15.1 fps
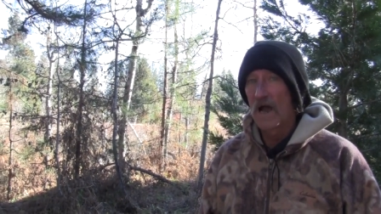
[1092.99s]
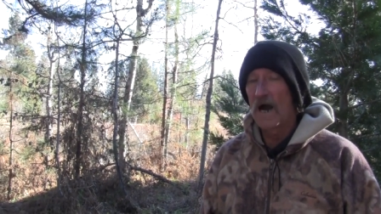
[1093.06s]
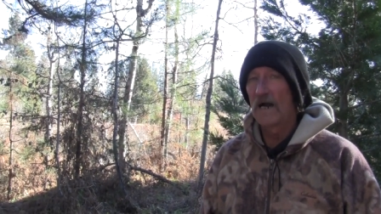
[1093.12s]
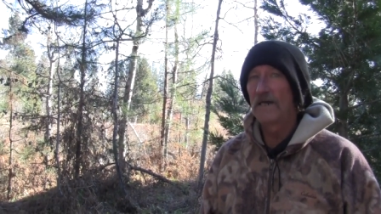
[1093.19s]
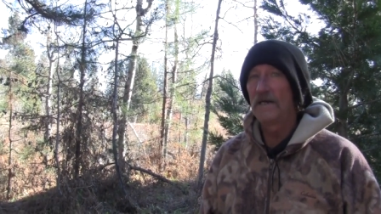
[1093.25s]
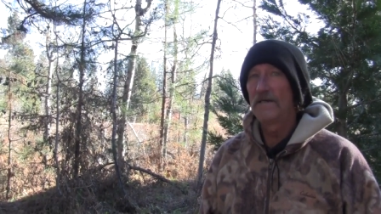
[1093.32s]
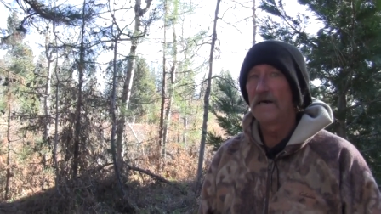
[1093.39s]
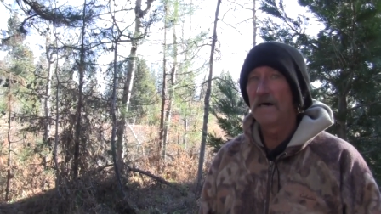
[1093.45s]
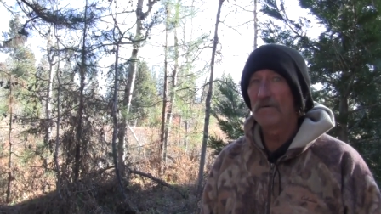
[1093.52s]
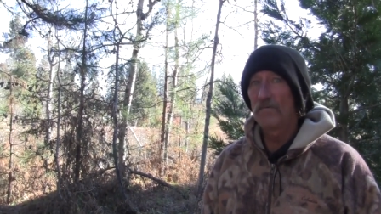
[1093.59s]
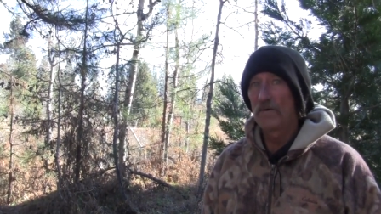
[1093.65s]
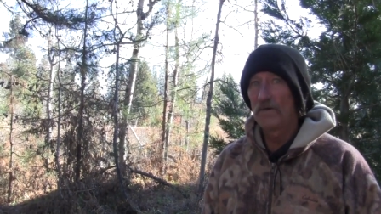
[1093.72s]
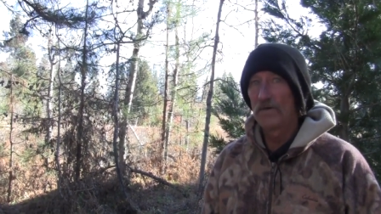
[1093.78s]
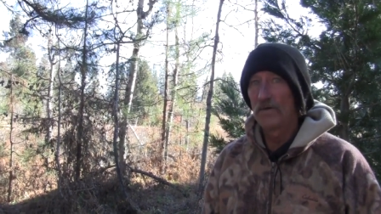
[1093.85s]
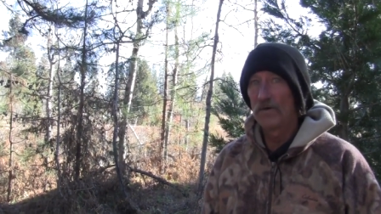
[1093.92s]
I did
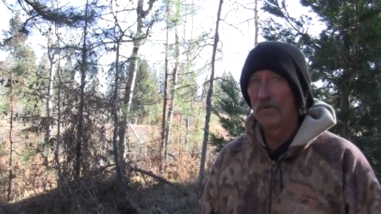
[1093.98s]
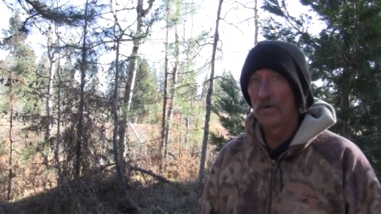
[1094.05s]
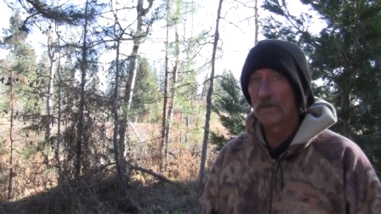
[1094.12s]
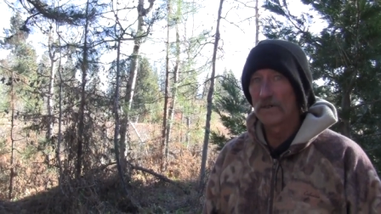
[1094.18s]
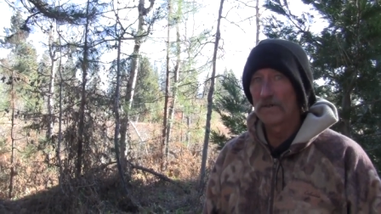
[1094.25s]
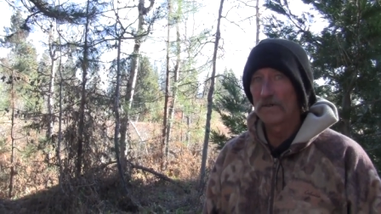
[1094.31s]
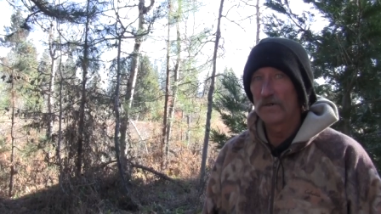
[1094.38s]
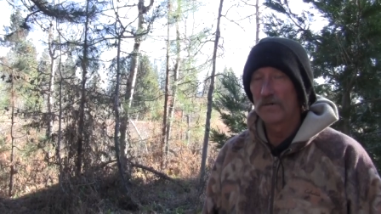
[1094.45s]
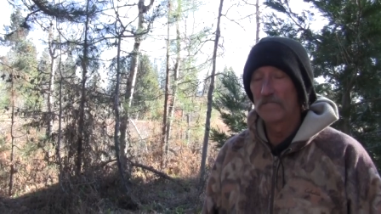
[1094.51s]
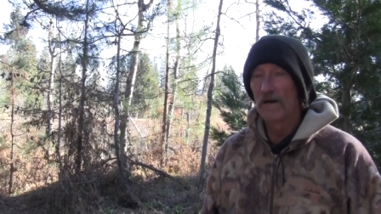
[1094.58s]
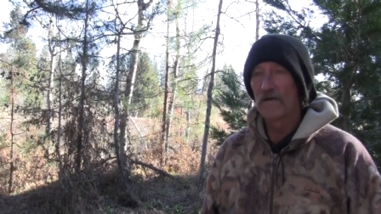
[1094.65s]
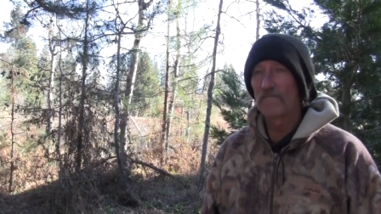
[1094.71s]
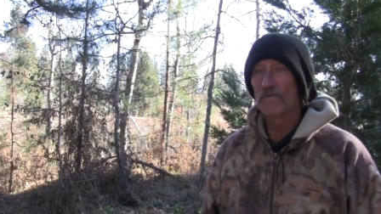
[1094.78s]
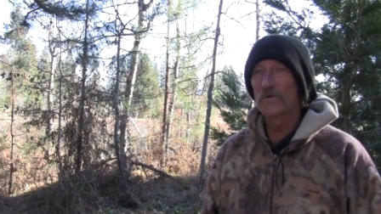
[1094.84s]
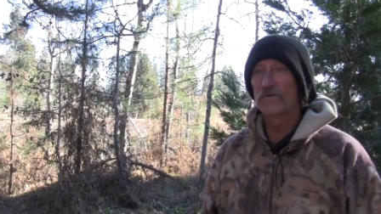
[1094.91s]
not know what to do.
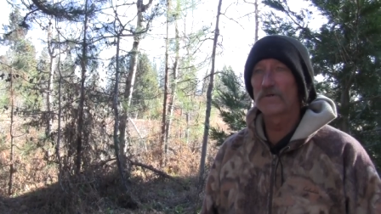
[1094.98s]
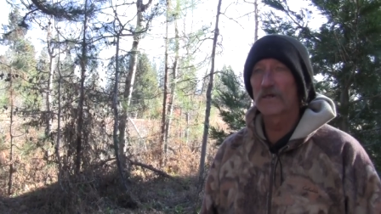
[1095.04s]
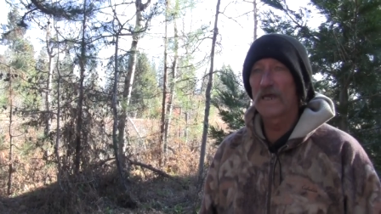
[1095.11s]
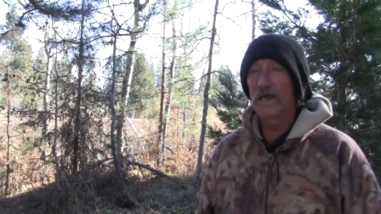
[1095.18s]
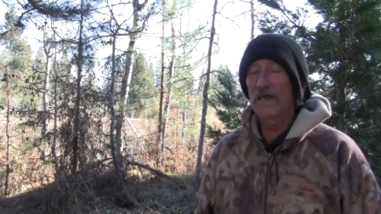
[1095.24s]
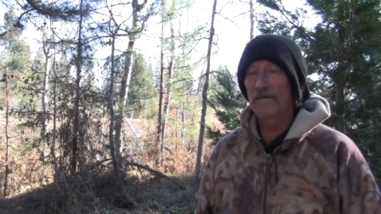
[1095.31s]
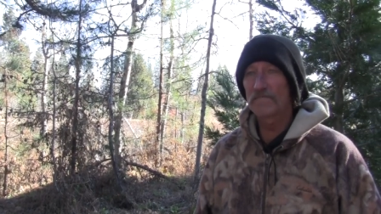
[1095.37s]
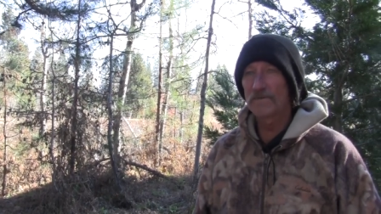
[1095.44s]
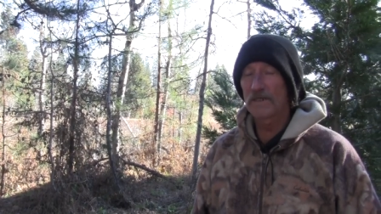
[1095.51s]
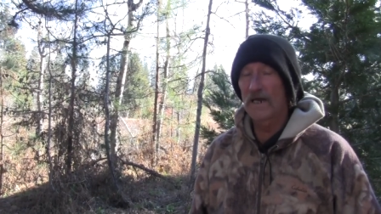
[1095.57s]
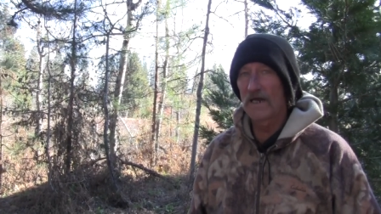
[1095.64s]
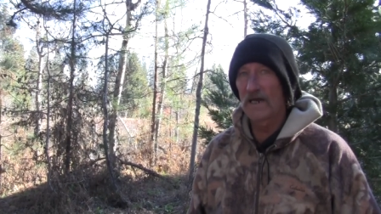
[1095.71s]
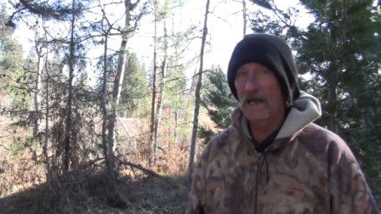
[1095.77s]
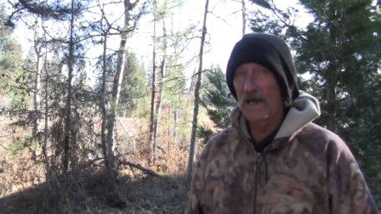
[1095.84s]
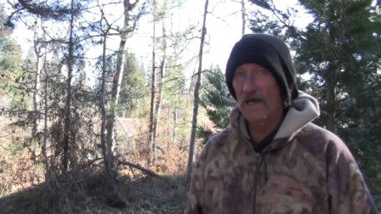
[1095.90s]
My first
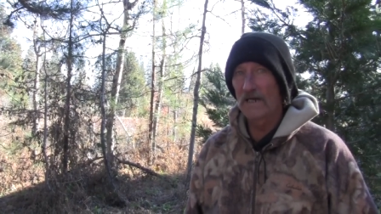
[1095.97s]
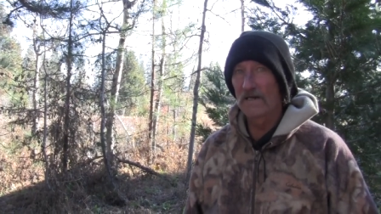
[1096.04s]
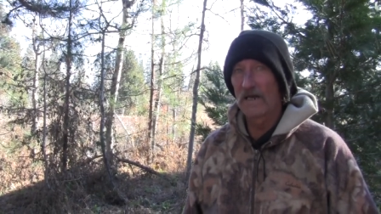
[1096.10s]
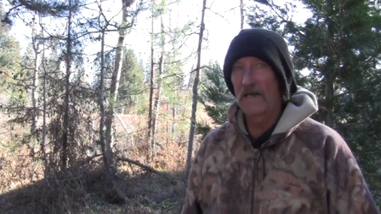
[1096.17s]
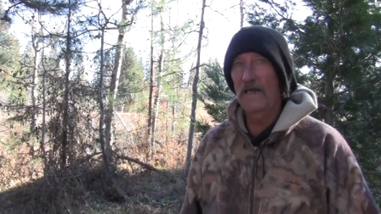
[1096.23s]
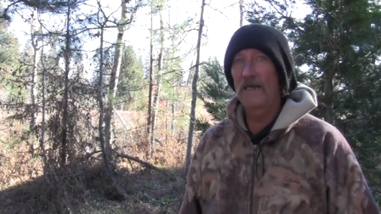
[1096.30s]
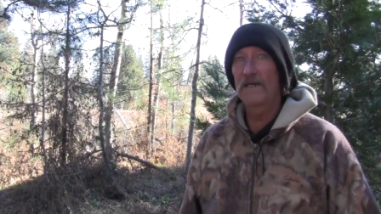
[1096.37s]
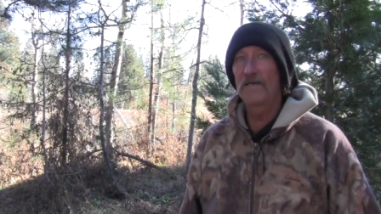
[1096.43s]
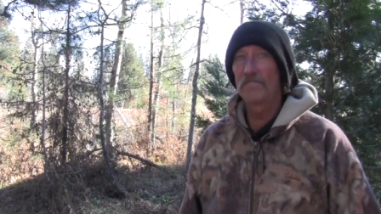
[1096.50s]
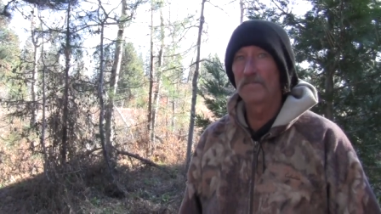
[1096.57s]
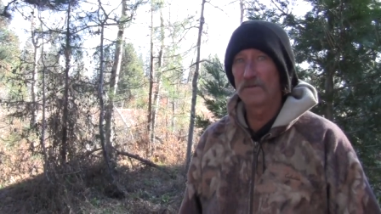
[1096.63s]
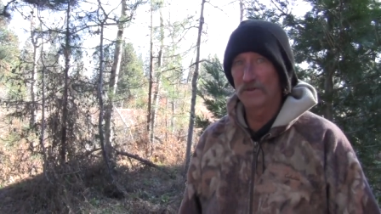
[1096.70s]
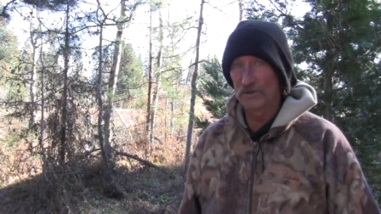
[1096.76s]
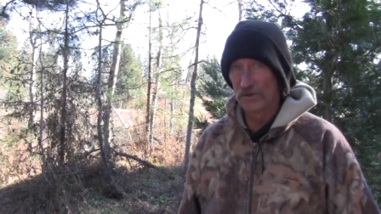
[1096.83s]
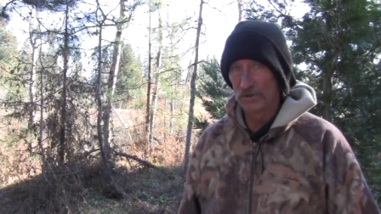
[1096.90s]
campsite had a hangman's